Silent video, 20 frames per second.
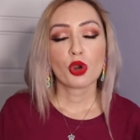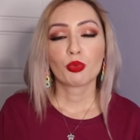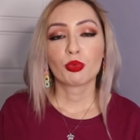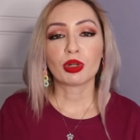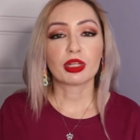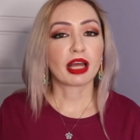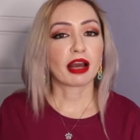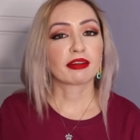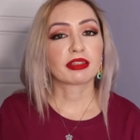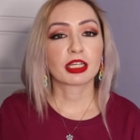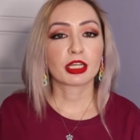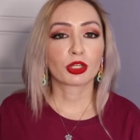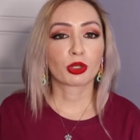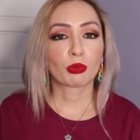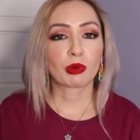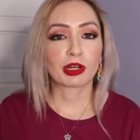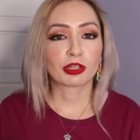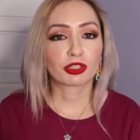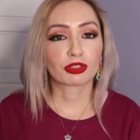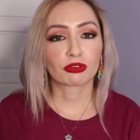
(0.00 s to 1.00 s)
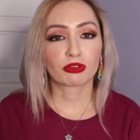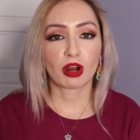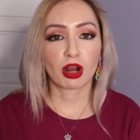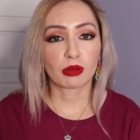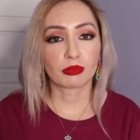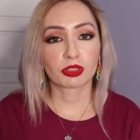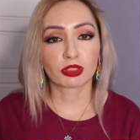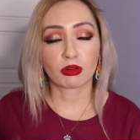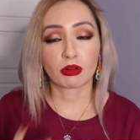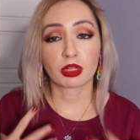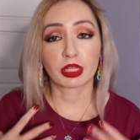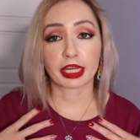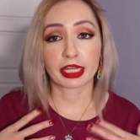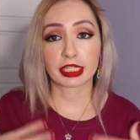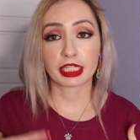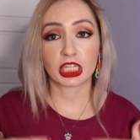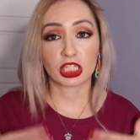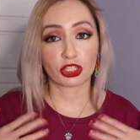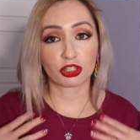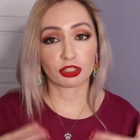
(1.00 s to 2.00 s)
we're allowed to either wear scrubs or
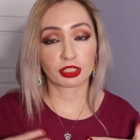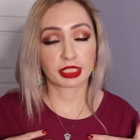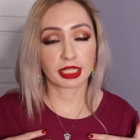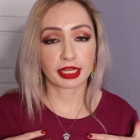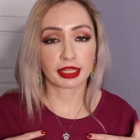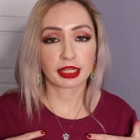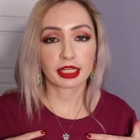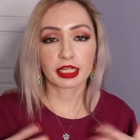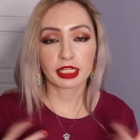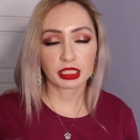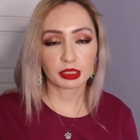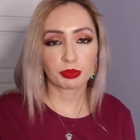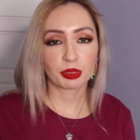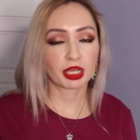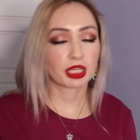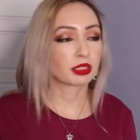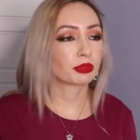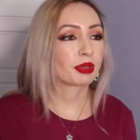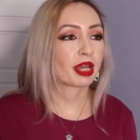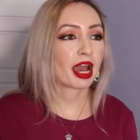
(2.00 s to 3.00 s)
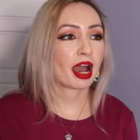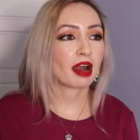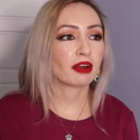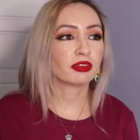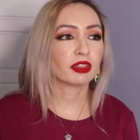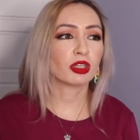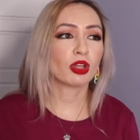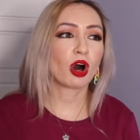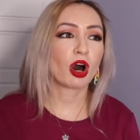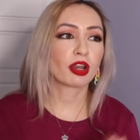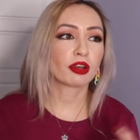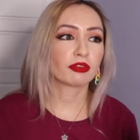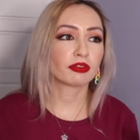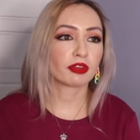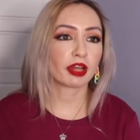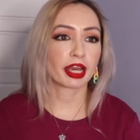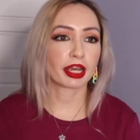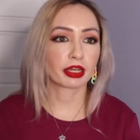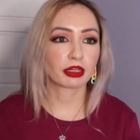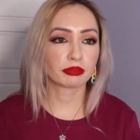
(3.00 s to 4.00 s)
like t-shirts like this because we have a lot
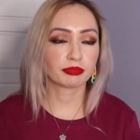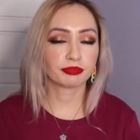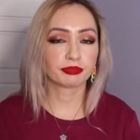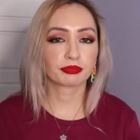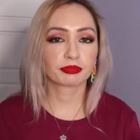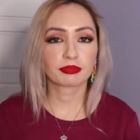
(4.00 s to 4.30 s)
of like,